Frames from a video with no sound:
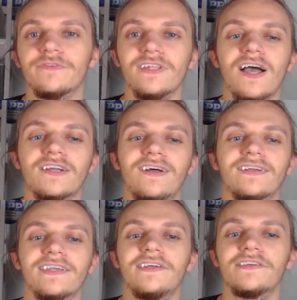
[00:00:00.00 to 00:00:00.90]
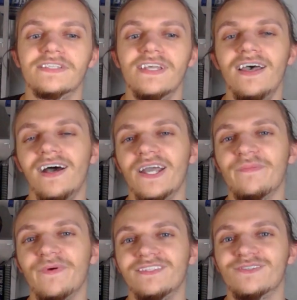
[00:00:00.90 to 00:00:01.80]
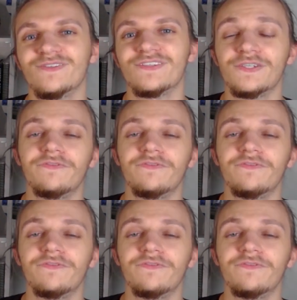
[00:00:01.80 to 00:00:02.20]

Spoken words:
For Lockdown Gators, I am Brandon Olson.